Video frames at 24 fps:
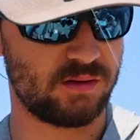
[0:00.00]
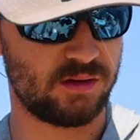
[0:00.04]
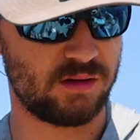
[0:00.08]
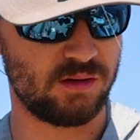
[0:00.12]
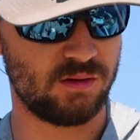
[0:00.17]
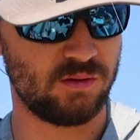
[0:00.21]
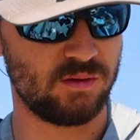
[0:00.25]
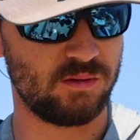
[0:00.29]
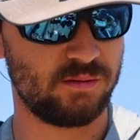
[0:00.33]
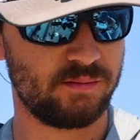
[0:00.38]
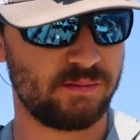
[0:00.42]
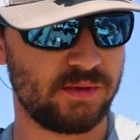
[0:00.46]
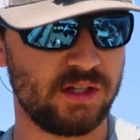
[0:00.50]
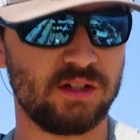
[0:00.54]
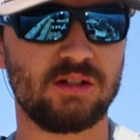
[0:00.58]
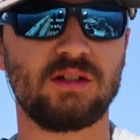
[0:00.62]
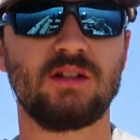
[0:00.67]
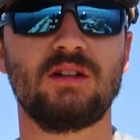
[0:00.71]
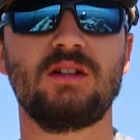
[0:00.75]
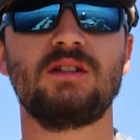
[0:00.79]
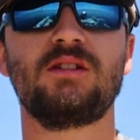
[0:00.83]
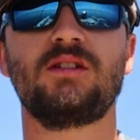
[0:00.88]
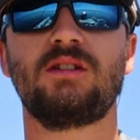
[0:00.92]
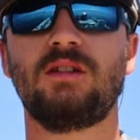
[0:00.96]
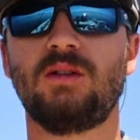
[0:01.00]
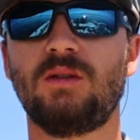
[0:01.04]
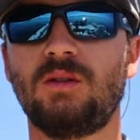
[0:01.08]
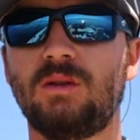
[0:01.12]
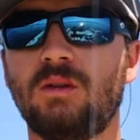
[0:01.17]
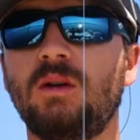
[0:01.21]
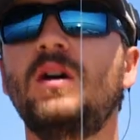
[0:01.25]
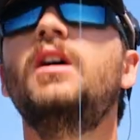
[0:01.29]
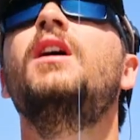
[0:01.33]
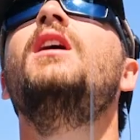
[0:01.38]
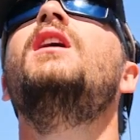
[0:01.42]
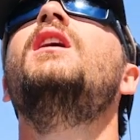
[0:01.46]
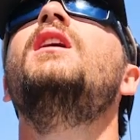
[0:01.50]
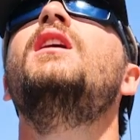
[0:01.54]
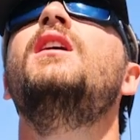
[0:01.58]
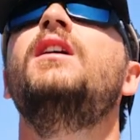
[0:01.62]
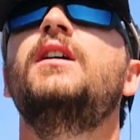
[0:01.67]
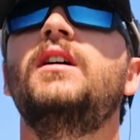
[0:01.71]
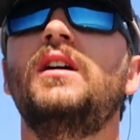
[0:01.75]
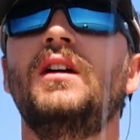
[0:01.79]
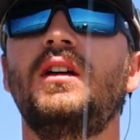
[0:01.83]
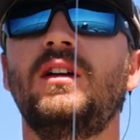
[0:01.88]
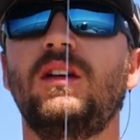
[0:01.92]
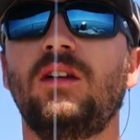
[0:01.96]
out too. Make sure there's no
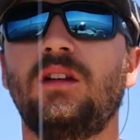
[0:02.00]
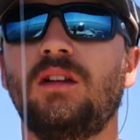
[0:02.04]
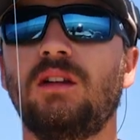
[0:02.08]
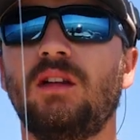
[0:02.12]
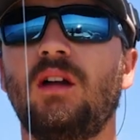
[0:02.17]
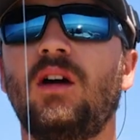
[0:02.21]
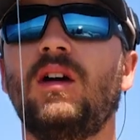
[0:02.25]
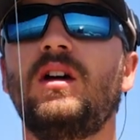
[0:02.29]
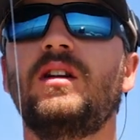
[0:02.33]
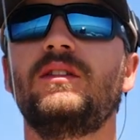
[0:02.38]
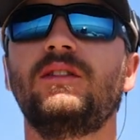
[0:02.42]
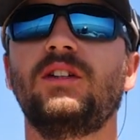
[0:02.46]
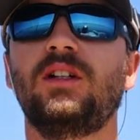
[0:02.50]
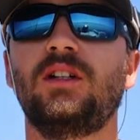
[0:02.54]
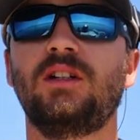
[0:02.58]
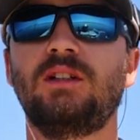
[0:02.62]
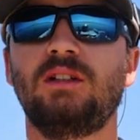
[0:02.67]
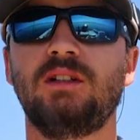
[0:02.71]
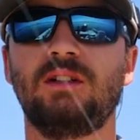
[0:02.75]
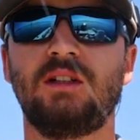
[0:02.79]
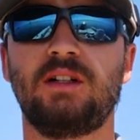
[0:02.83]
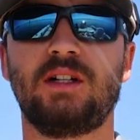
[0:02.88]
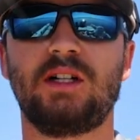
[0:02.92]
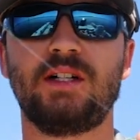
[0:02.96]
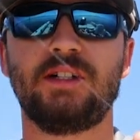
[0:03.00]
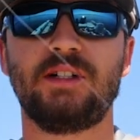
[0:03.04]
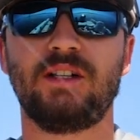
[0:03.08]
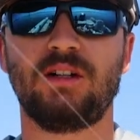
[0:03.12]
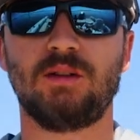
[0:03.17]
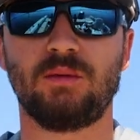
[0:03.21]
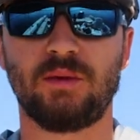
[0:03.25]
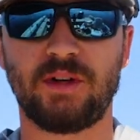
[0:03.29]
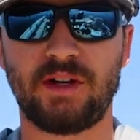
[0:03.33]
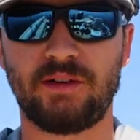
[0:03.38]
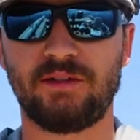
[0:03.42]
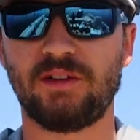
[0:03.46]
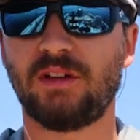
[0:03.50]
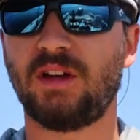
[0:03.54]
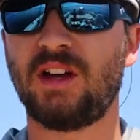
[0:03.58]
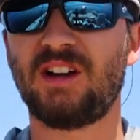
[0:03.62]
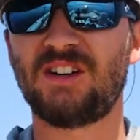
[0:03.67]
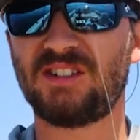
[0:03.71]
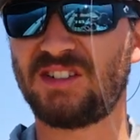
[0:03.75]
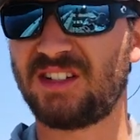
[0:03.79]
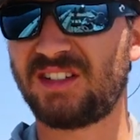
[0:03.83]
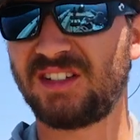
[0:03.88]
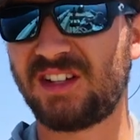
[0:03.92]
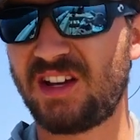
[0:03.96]
larva on your whatever.
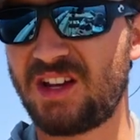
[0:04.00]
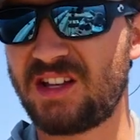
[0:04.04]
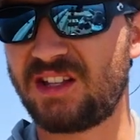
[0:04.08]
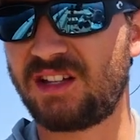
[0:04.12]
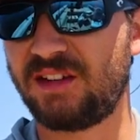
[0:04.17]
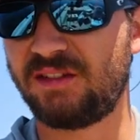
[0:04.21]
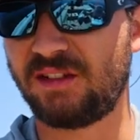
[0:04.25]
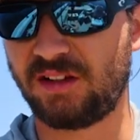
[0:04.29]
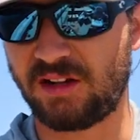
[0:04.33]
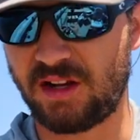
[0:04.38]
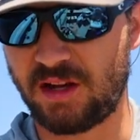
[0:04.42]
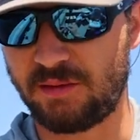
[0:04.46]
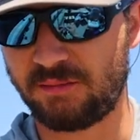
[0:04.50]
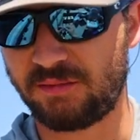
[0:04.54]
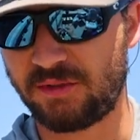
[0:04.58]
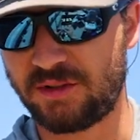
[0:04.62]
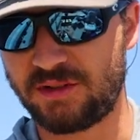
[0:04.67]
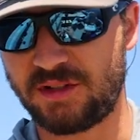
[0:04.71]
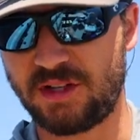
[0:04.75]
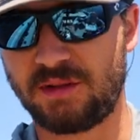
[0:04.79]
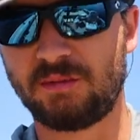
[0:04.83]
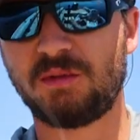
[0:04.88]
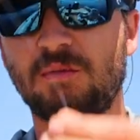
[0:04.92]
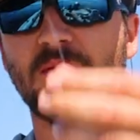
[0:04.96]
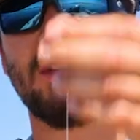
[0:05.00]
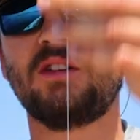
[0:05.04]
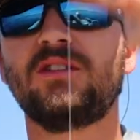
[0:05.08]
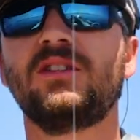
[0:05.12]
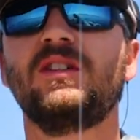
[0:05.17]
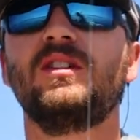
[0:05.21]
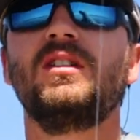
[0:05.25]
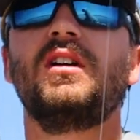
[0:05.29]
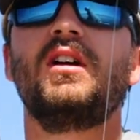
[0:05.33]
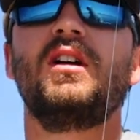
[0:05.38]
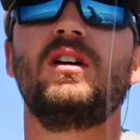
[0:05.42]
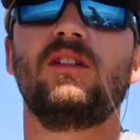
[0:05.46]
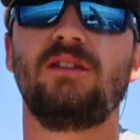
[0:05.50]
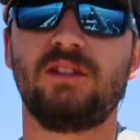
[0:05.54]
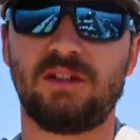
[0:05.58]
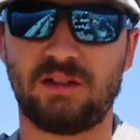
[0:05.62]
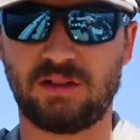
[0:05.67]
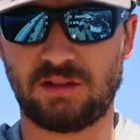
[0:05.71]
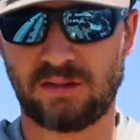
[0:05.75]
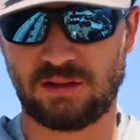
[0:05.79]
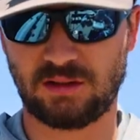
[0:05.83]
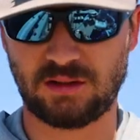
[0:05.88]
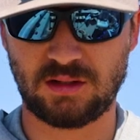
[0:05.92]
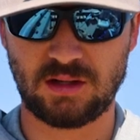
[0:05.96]
There's a scientific name for zebra mussel
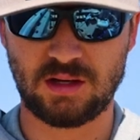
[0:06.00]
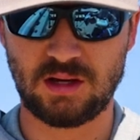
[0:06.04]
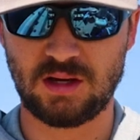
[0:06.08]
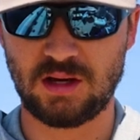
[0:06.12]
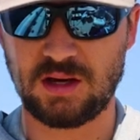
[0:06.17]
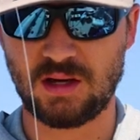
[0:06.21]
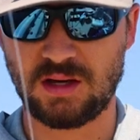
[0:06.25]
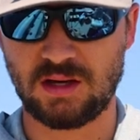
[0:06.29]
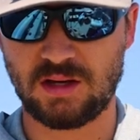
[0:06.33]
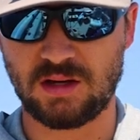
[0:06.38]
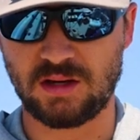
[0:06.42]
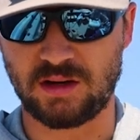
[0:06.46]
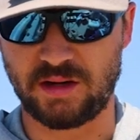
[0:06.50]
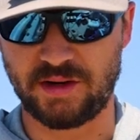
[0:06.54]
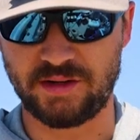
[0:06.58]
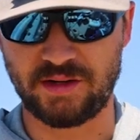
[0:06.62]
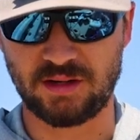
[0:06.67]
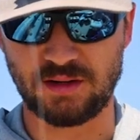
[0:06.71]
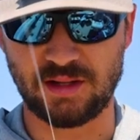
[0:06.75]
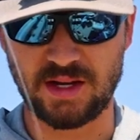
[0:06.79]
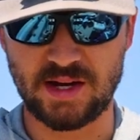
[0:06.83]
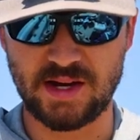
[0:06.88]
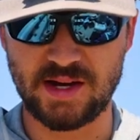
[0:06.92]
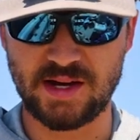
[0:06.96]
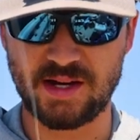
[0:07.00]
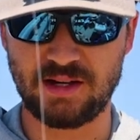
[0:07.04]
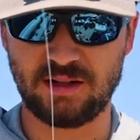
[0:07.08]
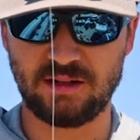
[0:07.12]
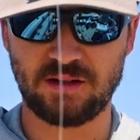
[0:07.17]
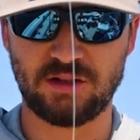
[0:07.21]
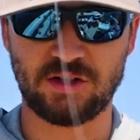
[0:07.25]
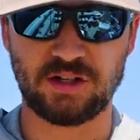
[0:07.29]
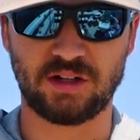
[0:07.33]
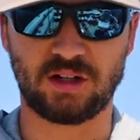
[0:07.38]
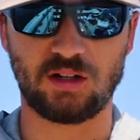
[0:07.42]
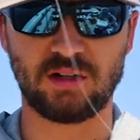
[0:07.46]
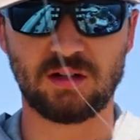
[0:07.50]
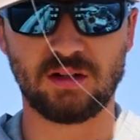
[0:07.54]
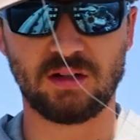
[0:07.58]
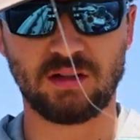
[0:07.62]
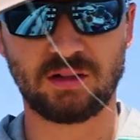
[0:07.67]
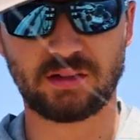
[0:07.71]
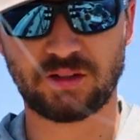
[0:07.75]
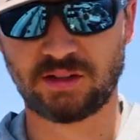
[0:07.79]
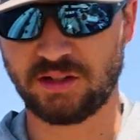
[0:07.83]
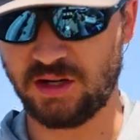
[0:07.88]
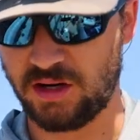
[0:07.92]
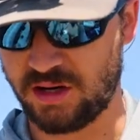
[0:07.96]
larva. On your line, check your
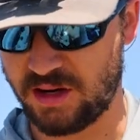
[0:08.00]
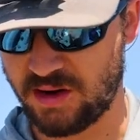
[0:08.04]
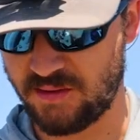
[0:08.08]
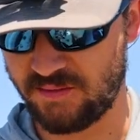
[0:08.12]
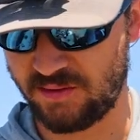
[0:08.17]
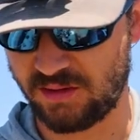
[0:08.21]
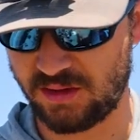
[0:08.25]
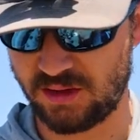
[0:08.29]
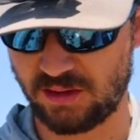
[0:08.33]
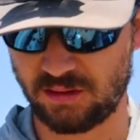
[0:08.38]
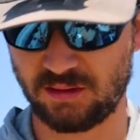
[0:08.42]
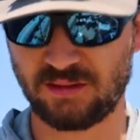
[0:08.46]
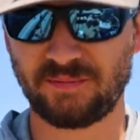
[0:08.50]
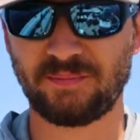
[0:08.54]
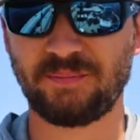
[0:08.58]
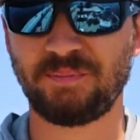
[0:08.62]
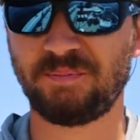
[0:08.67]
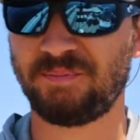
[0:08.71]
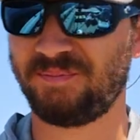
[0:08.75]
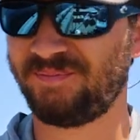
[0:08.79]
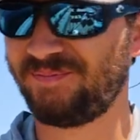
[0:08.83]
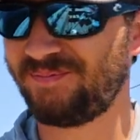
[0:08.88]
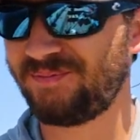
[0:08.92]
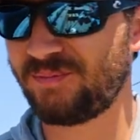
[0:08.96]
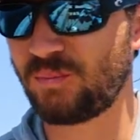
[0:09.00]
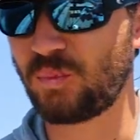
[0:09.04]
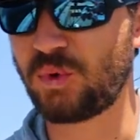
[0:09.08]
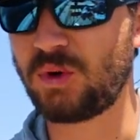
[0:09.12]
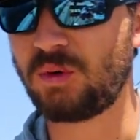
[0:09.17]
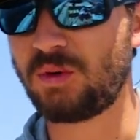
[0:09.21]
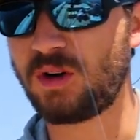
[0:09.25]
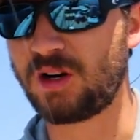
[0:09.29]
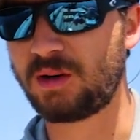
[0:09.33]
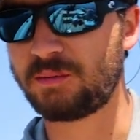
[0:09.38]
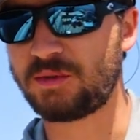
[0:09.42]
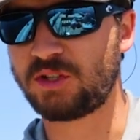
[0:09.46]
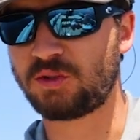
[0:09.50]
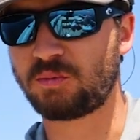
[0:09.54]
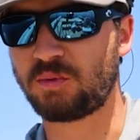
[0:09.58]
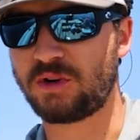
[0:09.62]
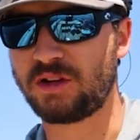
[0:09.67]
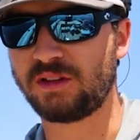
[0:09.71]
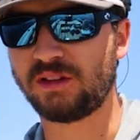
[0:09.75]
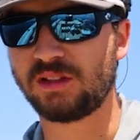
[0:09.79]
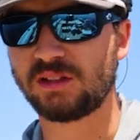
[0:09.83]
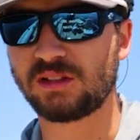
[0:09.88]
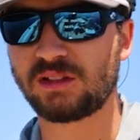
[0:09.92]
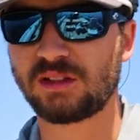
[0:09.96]
hooks, check everything. We don't want to be
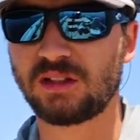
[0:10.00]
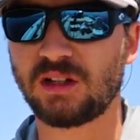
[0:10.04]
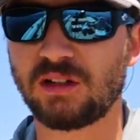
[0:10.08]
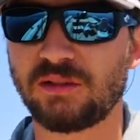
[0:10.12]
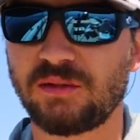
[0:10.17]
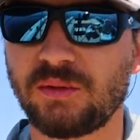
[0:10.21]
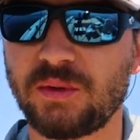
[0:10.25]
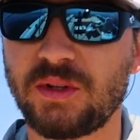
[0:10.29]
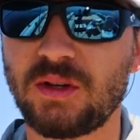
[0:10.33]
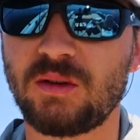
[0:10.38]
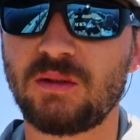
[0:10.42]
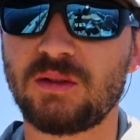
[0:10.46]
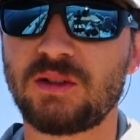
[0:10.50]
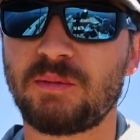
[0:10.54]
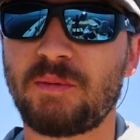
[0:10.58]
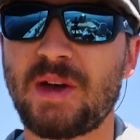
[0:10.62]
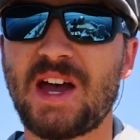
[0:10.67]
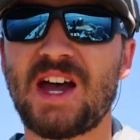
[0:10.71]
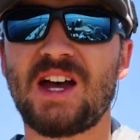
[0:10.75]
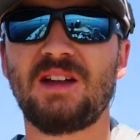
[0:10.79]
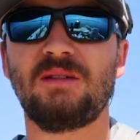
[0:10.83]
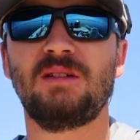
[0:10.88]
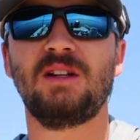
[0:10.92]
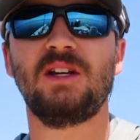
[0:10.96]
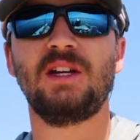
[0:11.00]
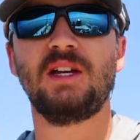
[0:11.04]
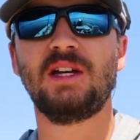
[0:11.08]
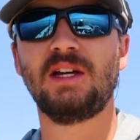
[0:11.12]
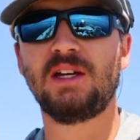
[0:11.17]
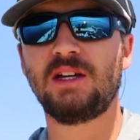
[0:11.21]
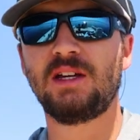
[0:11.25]
spreading this stuff. We know it's bad.